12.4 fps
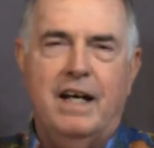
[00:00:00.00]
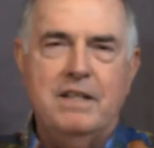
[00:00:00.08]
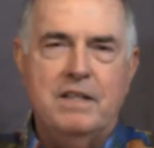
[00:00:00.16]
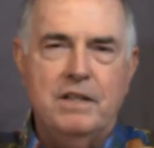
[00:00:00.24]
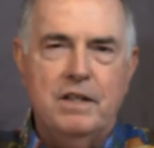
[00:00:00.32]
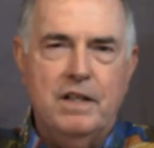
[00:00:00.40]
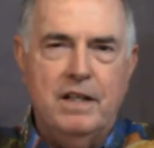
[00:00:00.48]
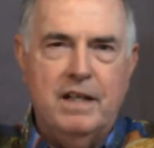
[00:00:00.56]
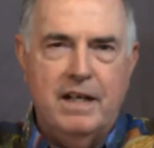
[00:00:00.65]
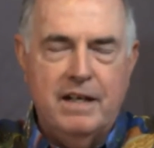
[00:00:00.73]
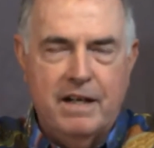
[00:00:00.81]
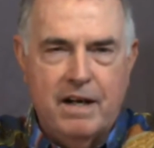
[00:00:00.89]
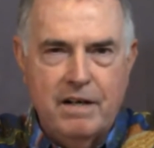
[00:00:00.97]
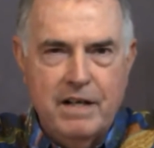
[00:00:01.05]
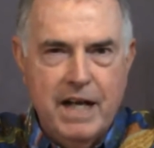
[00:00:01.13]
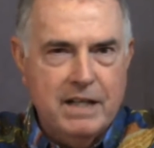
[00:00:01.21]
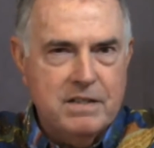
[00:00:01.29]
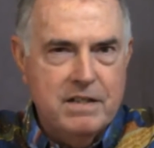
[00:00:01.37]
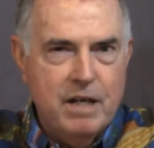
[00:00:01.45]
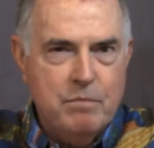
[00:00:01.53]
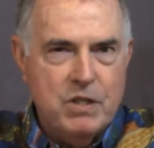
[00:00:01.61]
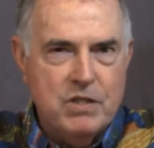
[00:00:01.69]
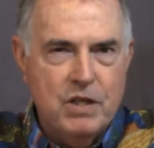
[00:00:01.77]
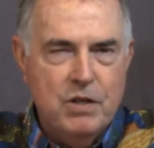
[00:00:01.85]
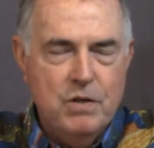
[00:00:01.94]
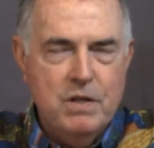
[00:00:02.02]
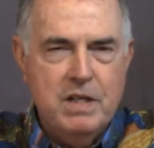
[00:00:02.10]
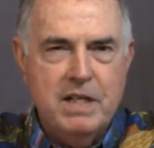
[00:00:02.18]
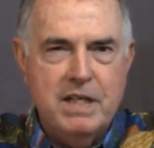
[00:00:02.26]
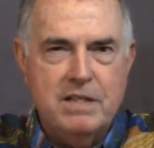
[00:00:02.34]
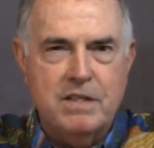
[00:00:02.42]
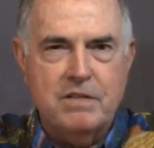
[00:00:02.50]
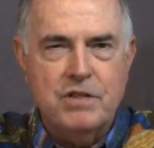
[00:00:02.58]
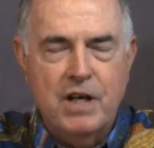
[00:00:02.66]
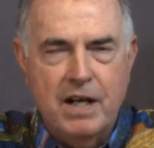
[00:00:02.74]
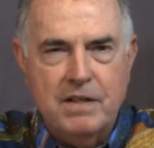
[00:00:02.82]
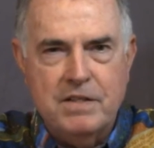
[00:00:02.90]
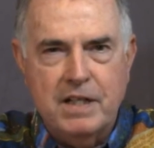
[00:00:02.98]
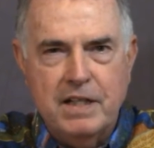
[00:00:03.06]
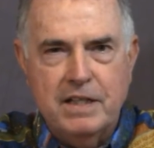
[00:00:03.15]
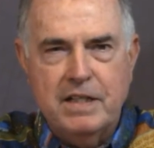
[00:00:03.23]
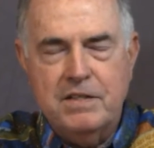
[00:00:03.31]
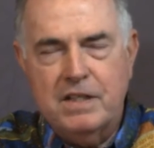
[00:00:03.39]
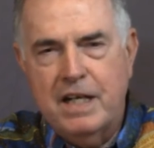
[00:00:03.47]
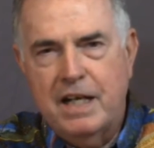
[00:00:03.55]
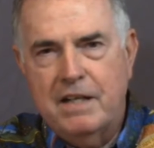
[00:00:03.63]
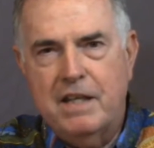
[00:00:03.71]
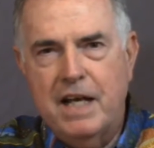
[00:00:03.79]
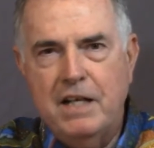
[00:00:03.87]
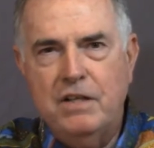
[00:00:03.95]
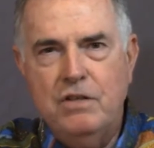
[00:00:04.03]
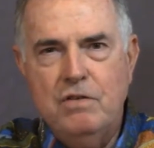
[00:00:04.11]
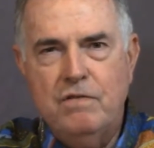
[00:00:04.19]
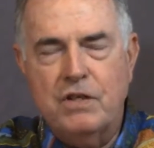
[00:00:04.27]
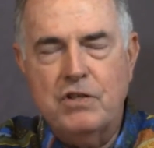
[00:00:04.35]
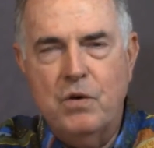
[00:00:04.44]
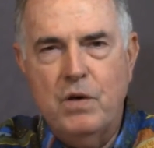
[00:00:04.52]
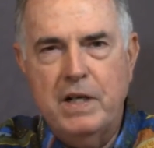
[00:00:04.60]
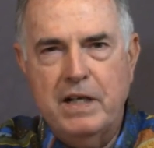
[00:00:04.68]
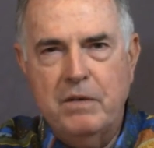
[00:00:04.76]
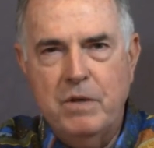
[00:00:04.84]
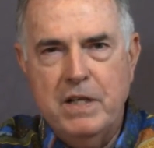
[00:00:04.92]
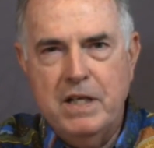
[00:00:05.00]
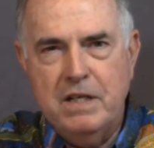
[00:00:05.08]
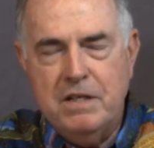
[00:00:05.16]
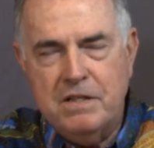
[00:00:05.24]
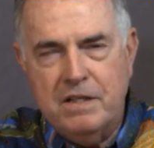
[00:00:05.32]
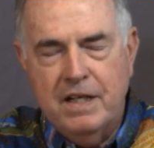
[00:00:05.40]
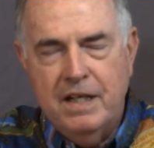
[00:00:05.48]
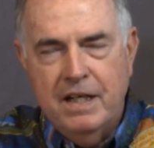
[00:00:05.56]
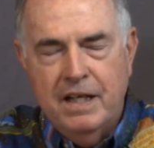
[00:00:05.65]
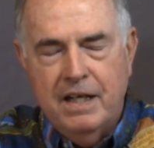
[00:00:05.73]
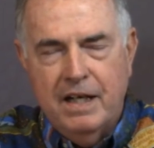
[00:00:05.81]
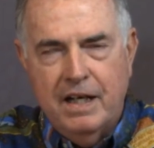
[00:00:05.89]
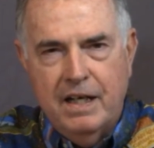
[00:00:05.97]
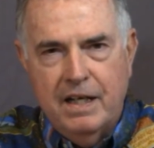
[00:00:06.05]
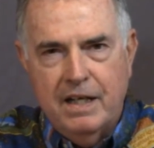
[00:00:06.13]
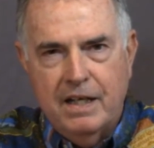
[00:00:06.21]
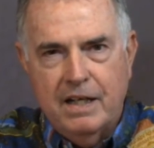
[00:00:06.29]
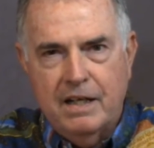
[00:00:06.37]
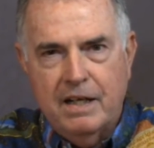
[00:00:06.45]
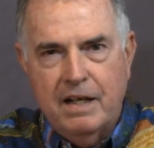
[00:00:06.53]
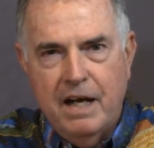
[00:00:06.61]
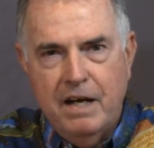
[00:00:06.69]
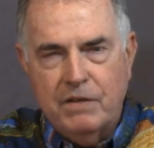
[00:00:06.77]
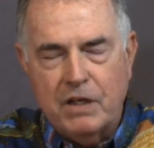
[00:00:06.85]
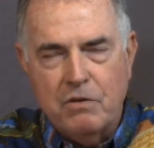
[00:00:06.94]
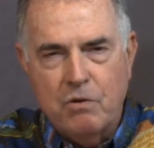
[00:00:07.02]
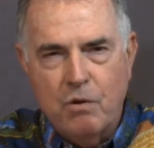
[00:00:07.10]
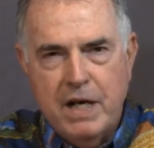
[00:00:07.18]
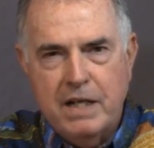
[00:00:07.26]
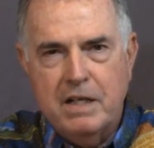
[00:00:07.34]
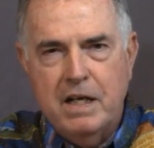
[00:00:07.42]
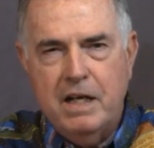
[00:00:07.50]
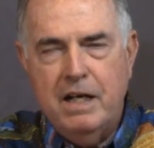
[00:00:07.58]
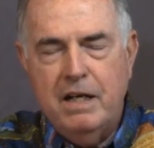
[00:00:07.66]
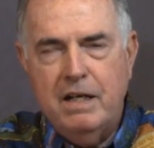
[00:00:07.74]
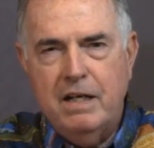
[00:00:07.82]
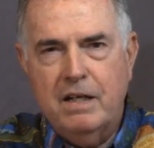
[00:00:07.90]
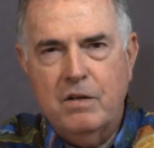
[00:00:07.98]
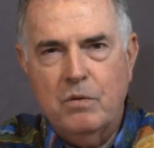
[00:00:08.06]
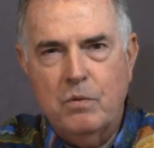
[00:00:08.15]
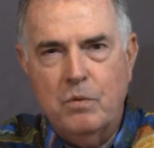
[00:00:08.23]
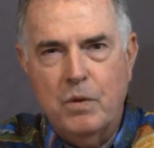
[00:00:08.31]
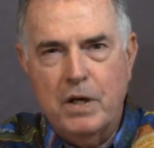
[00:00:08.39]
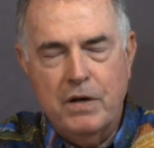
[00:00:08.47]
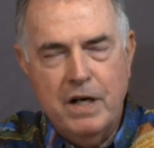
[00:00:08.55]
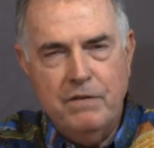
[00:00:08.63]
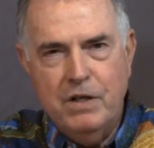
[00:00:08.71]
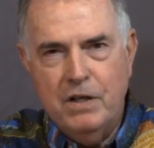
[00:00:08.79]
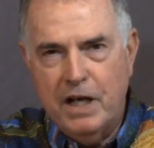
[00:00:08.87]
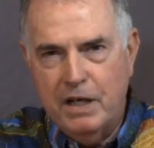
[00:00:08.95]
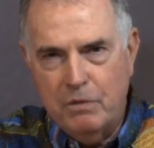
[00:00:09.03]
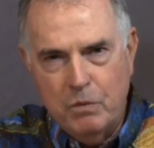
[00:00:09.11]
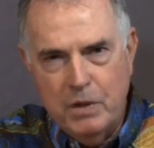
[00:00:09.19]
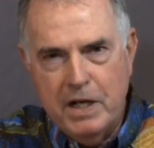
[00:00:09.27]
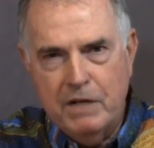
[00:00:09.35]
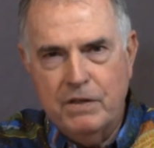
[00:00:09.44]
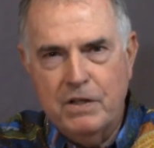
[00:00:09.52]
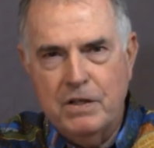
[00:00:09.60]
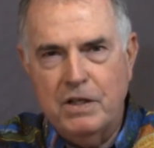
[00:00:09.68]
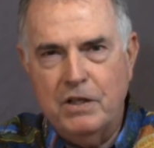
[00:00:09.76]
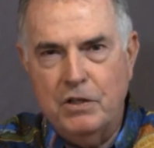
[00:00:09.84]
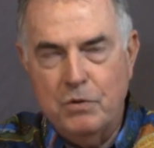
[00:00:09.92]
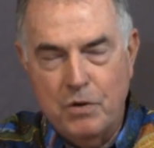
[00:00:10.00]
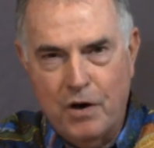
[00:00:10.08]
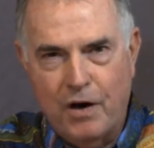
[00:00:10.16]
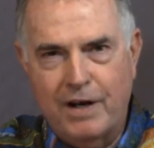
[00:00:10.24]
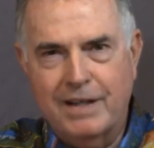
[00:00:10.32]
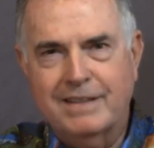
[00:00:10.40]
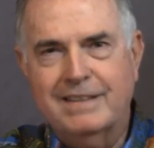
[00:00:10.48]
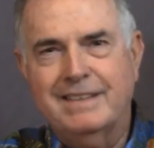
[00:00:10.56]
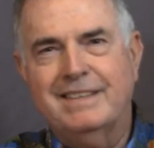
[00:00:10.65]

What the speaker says: Until our next episode, this is John Singley saying thank you for joining with us, and have a great day wherever and whenever you are.